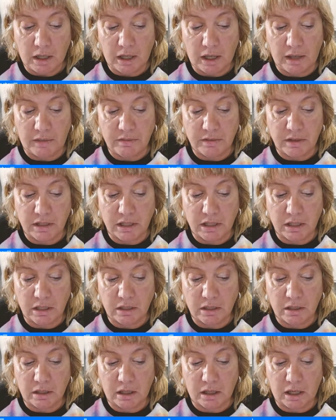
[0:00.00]
And
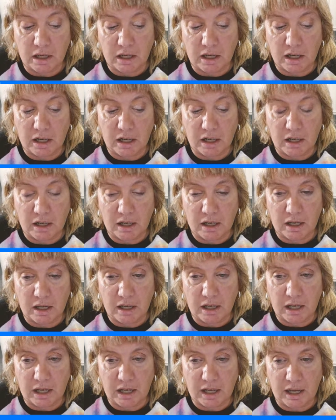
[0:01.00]
then
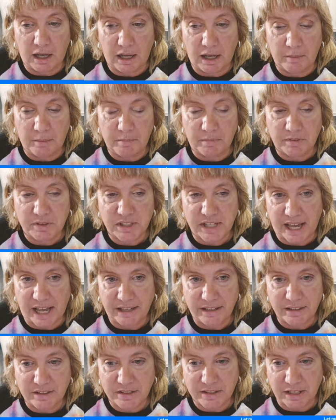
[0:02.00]
I'm sad
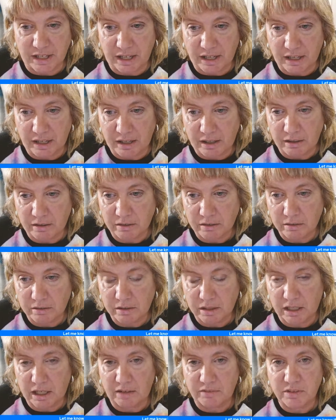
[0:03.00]
to say
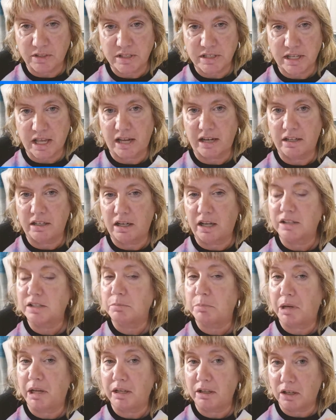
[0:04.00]
that I've decided not to
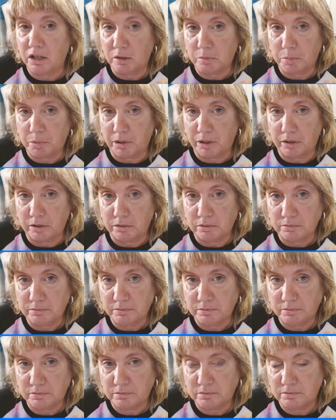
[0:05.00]
buy a GoPro.
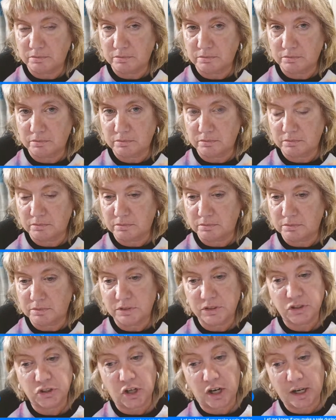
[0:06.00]

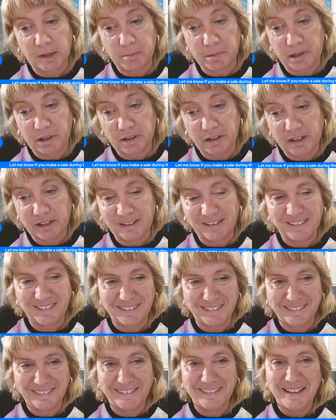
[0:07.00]
Sorry, Barry,
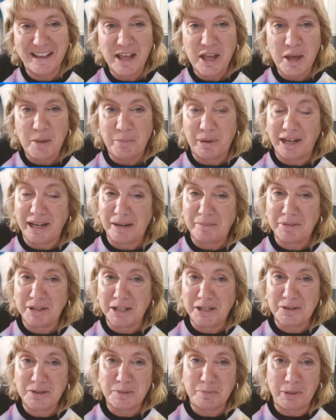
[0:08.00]
but I am going
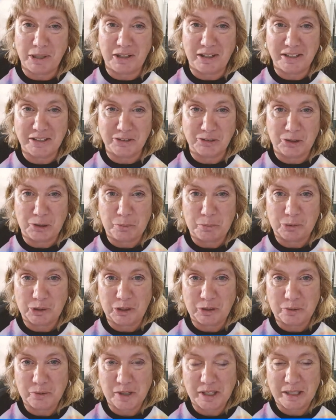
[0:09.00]
to use Barry's
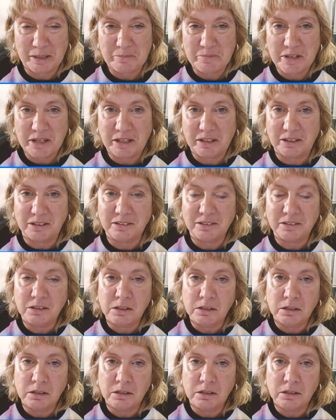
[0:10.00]
GoPro while I'm there.